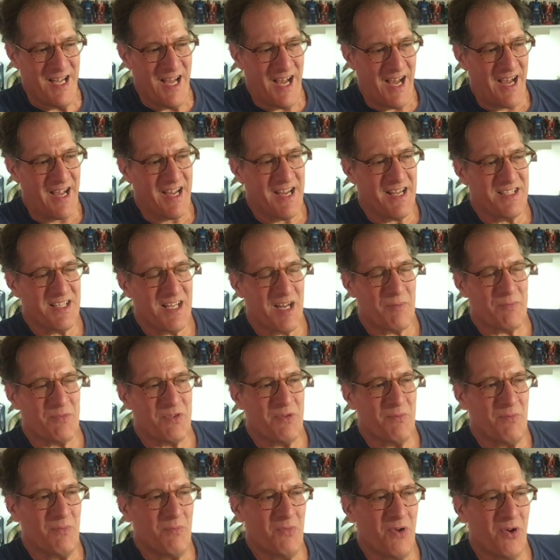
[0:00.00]
I ended up,
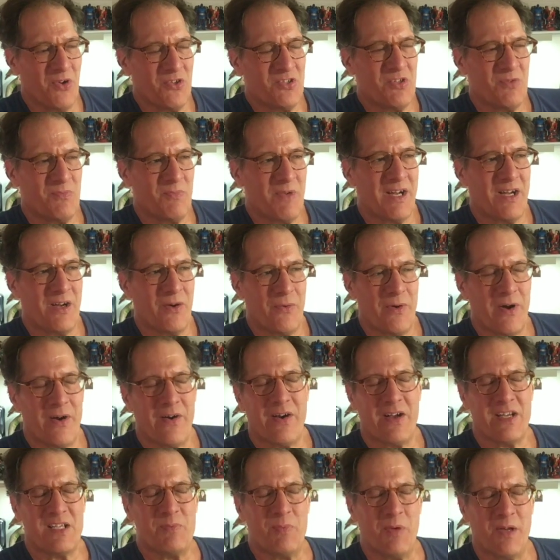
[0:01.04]
most of my
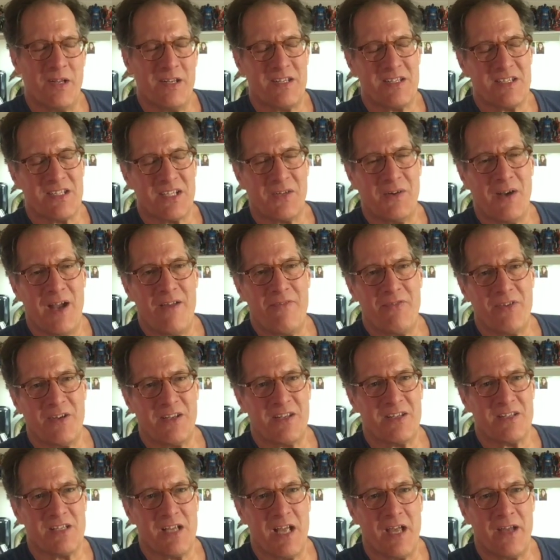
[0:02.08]
career I spent as a graphic
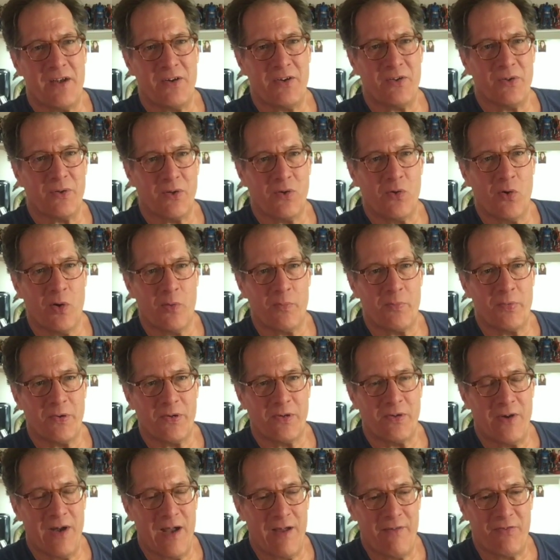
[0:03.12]
designer doing corporate
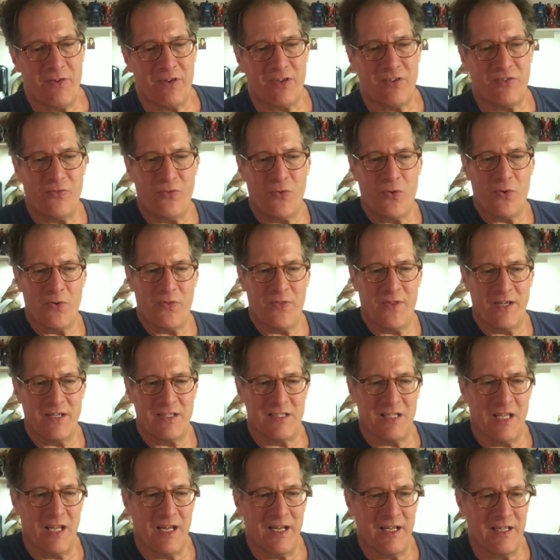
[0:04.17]
graphics for
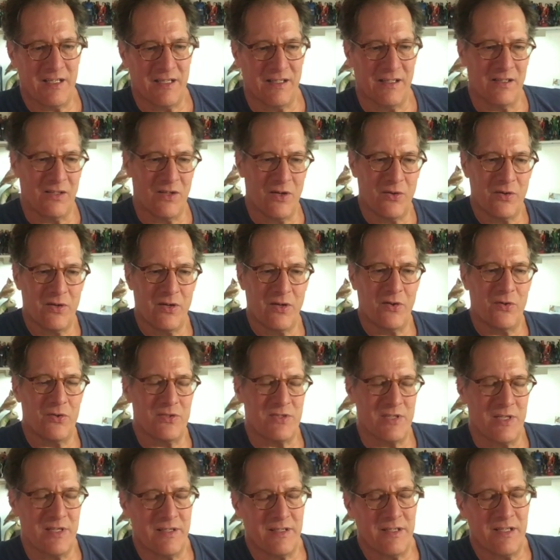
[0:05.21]
things like
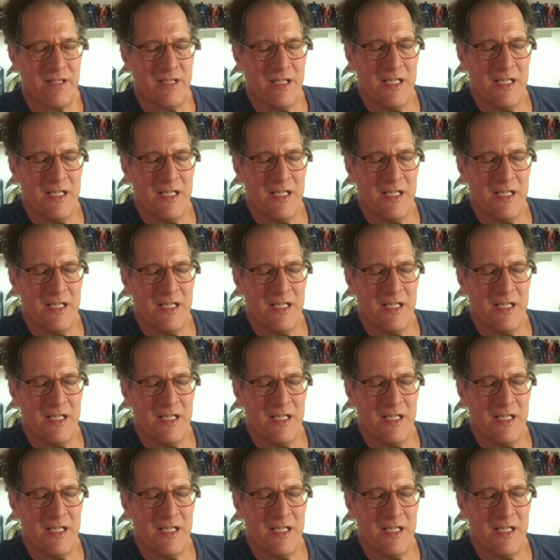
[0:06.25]
logos and